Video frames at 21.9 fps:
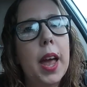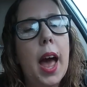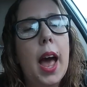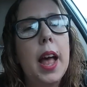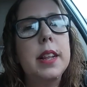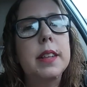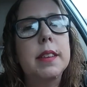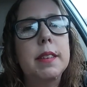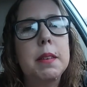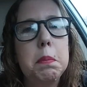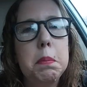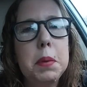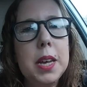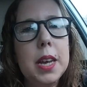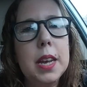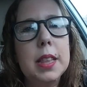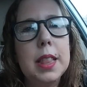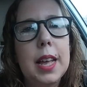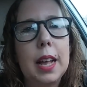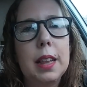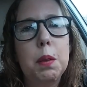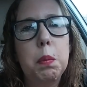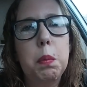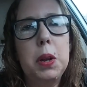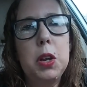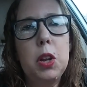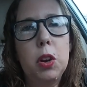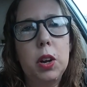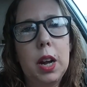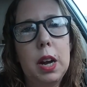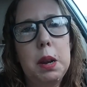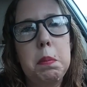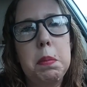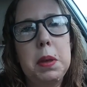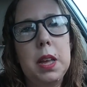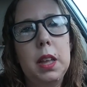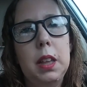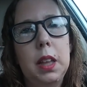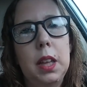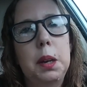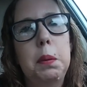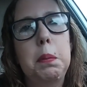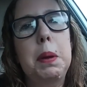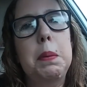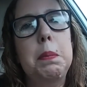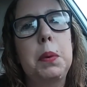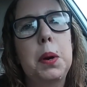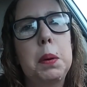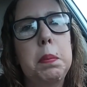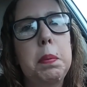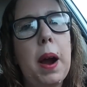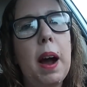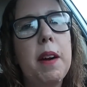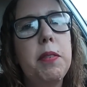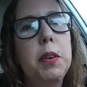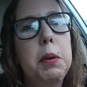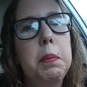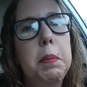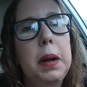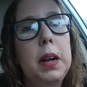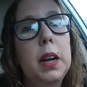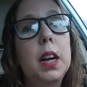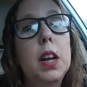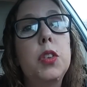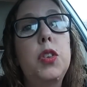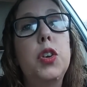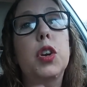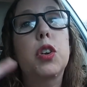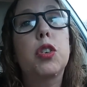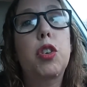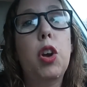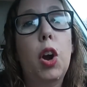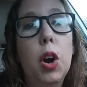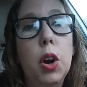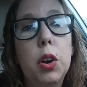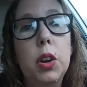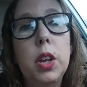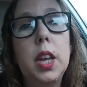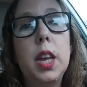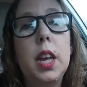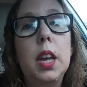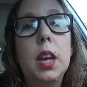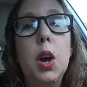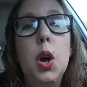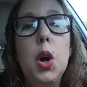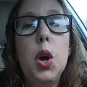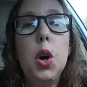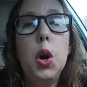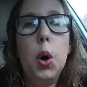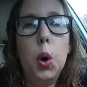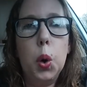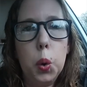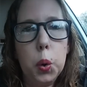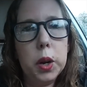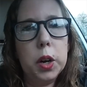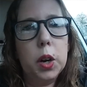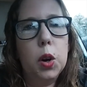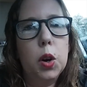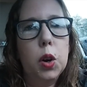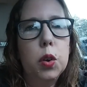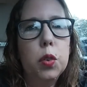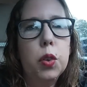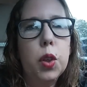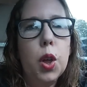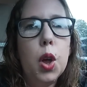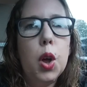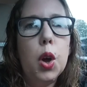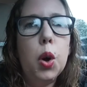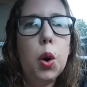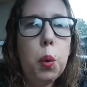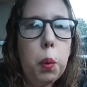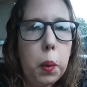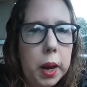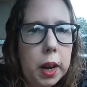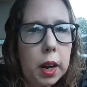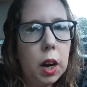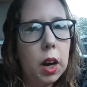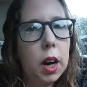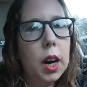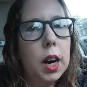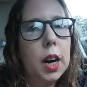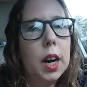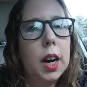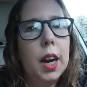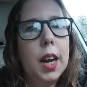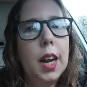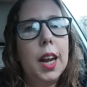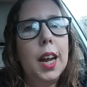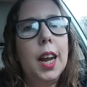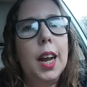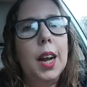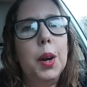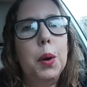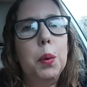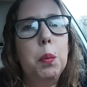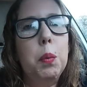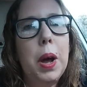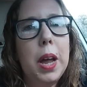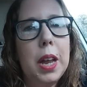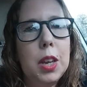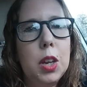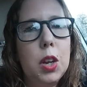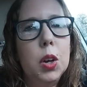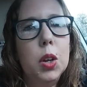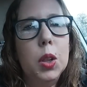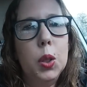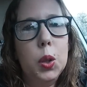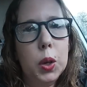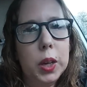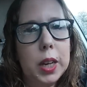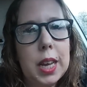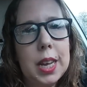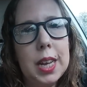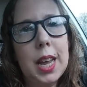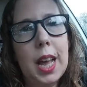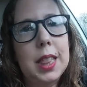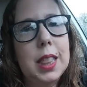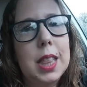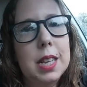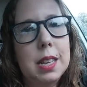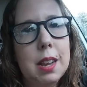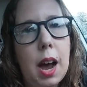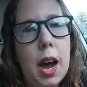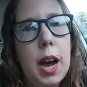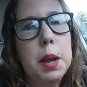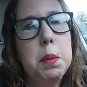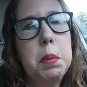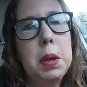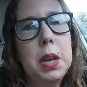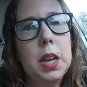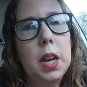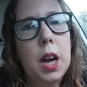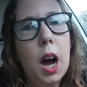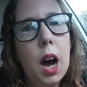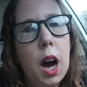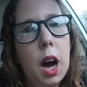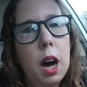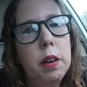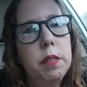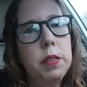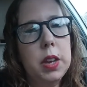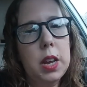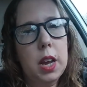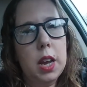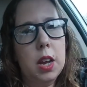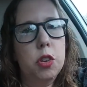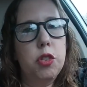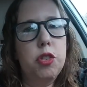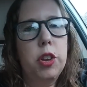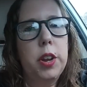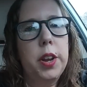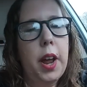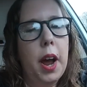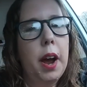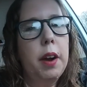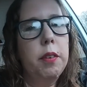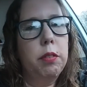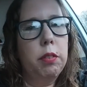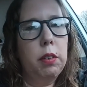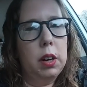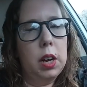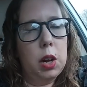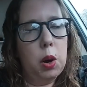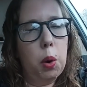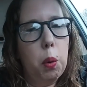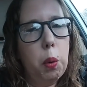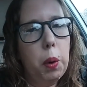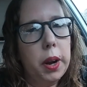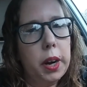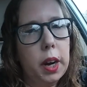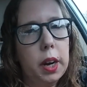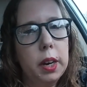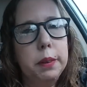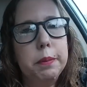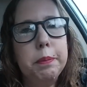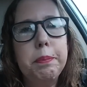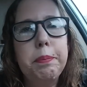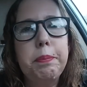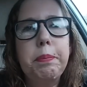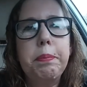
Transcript: And to me, that's when you're gonna be a little bit more profitable because you're turning orders quicker when you're looking at the timing of each and every order.